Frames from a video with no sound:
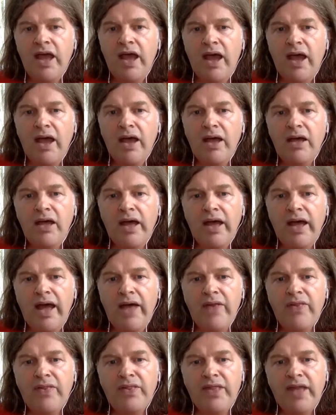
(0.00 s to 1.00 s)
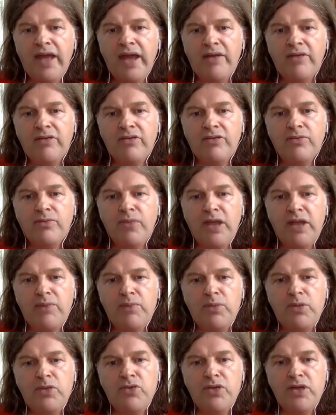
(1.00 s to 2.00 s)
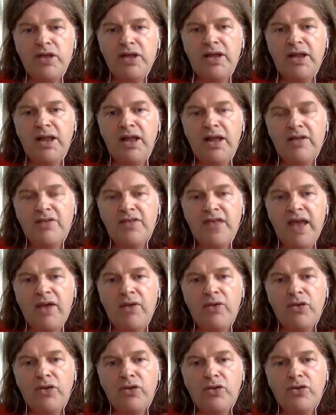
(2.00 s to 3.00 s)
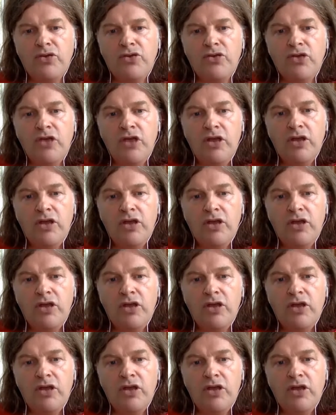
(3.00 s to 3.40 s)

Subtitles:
and that made me realise how you could